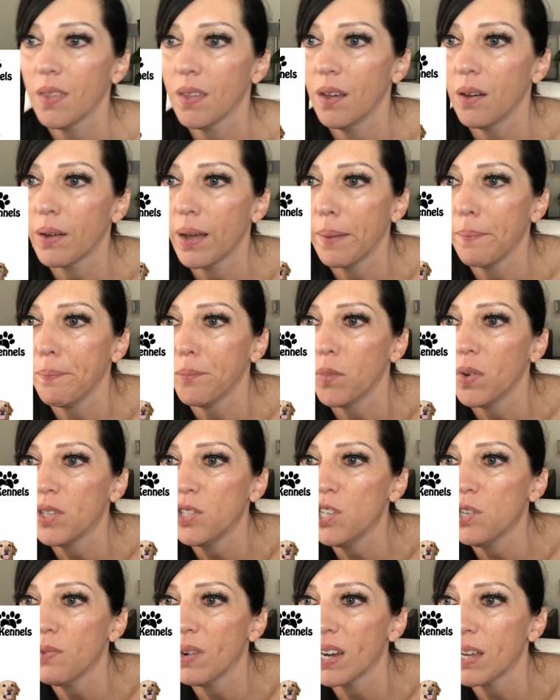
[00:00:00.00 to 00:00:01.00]
Okay, what
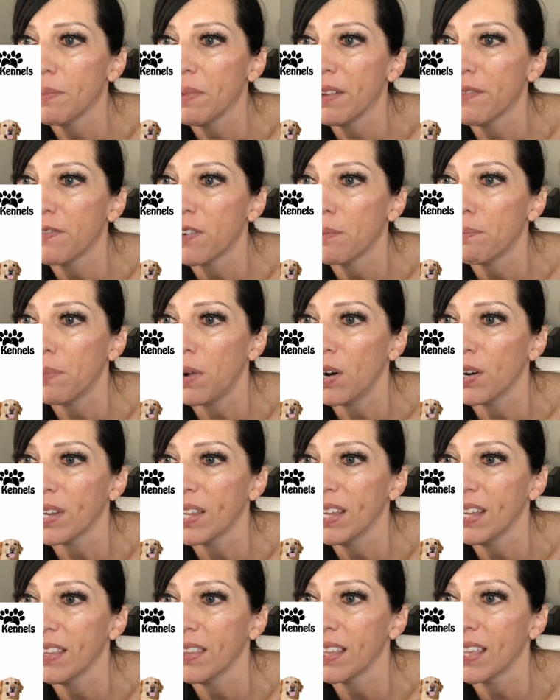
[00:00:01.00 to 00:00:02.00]
do you recommend for
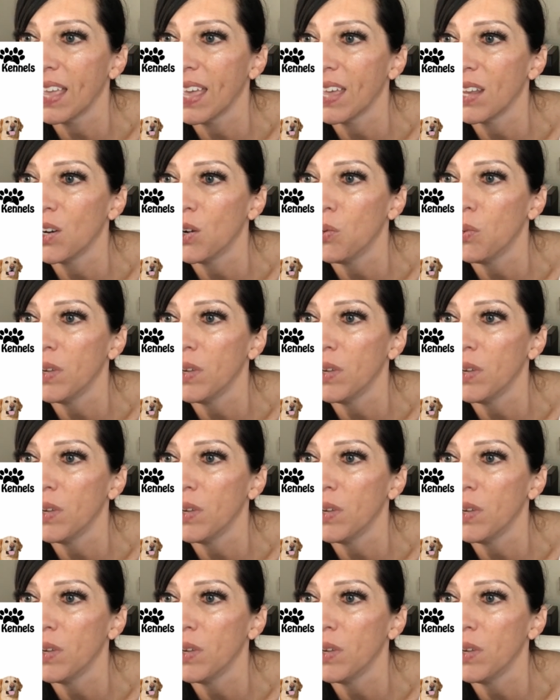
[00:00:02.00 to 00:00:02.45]
barking in the kennel